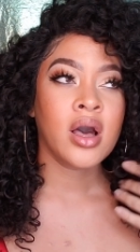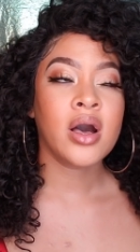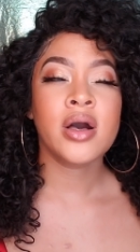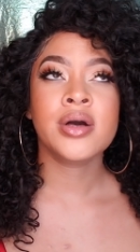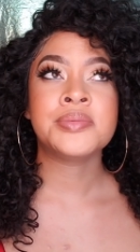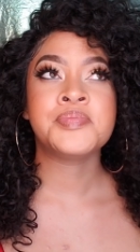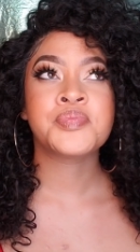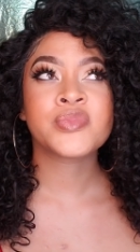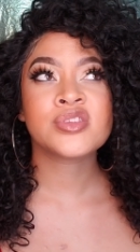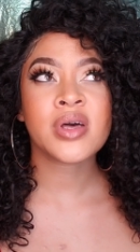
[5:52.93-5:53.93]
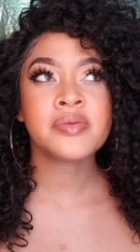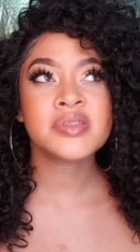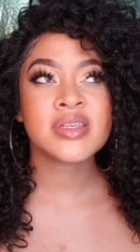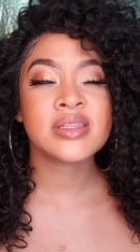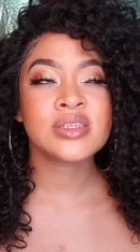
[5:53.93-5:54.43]
Um, so I would
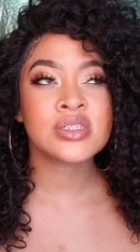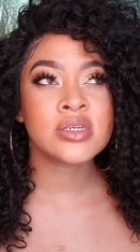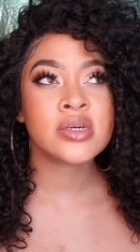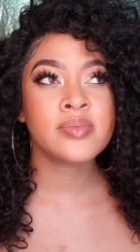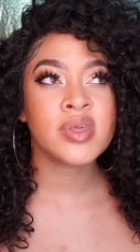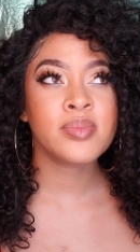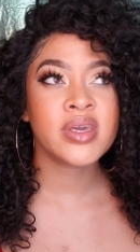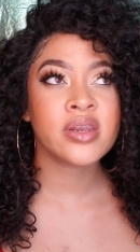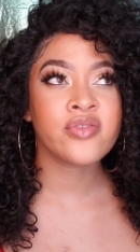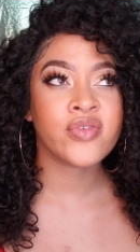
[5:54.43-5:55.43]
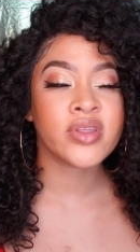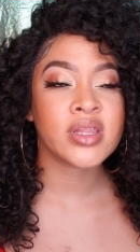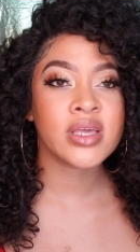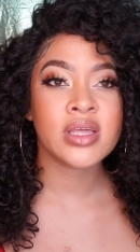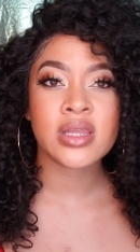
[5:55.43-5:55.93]
say that she could be beginner friendly.